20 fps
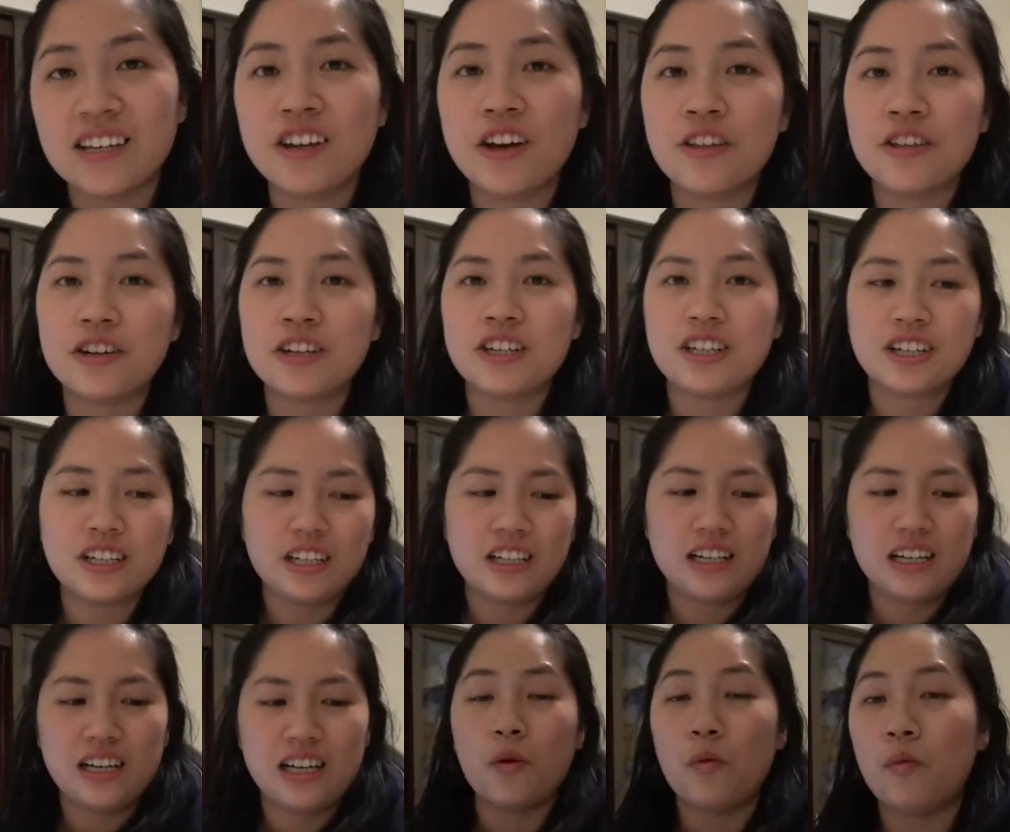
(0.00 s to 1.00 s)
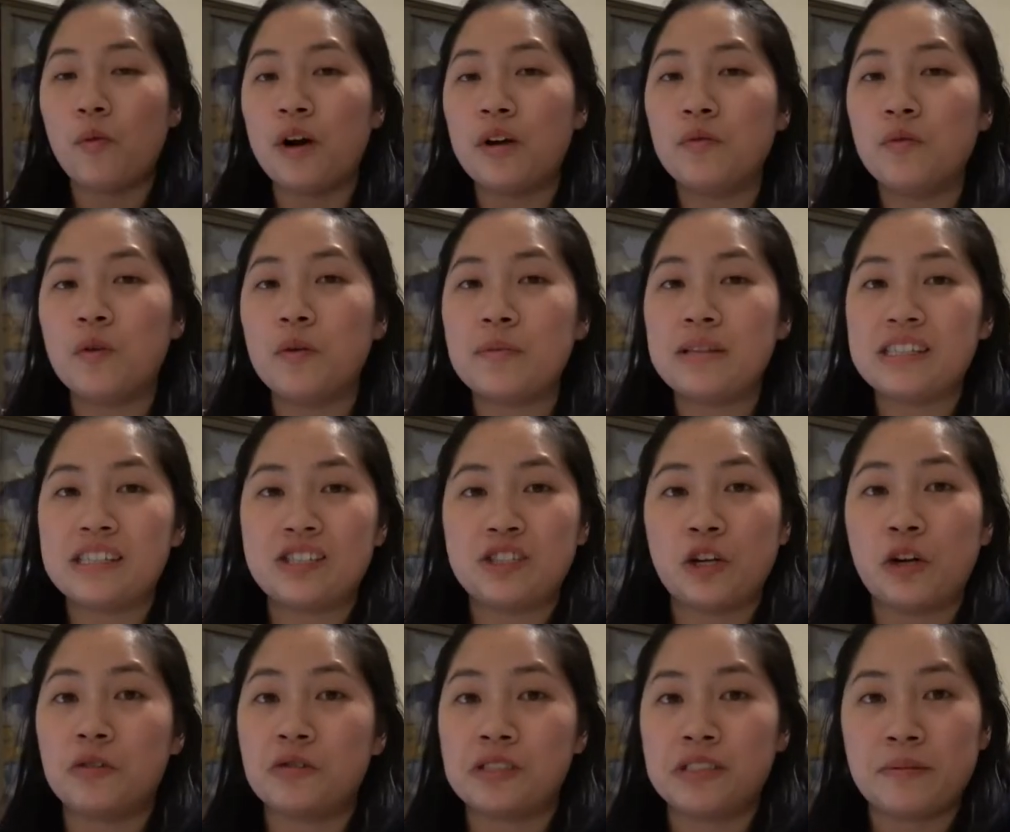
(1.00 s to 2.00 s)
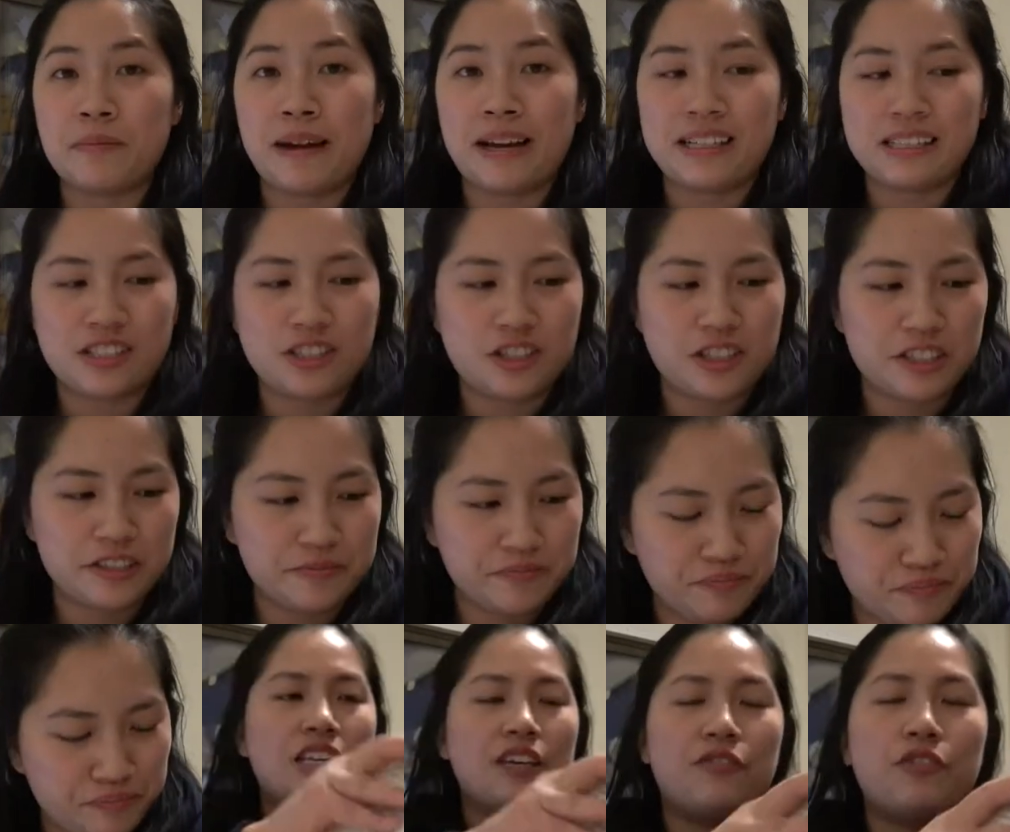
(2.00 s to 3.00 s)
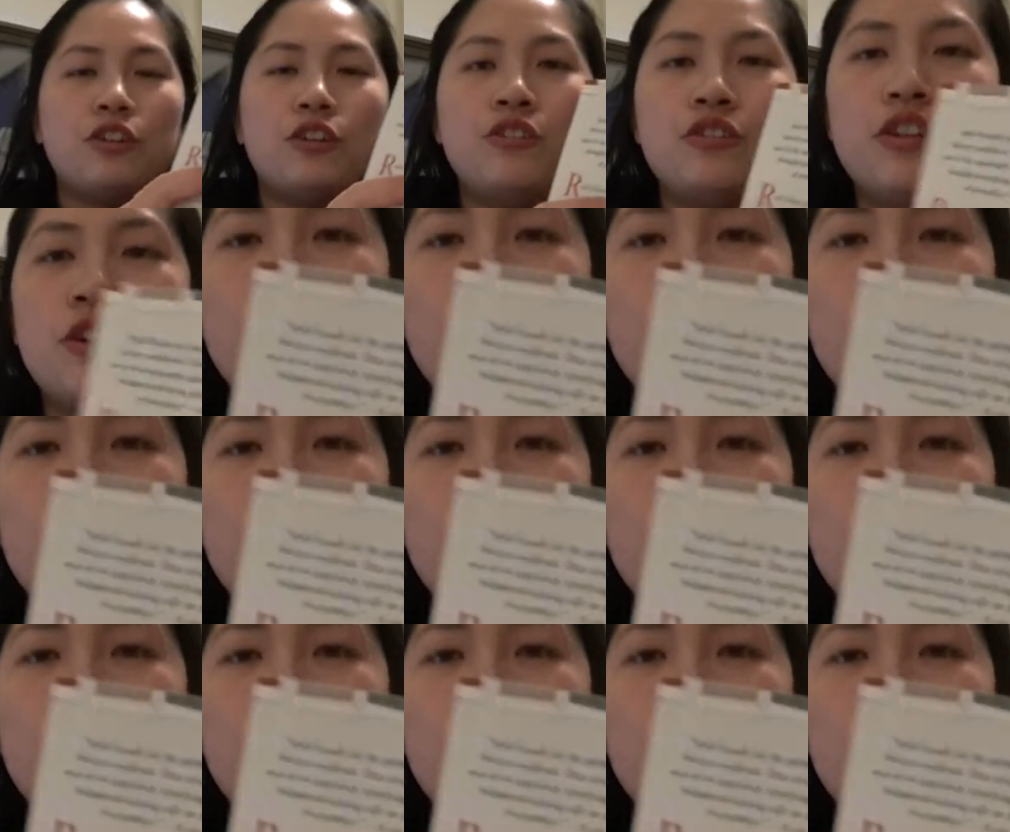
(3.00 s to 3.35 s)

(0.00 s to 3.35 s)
another One Woman's Toastmaster. If you don't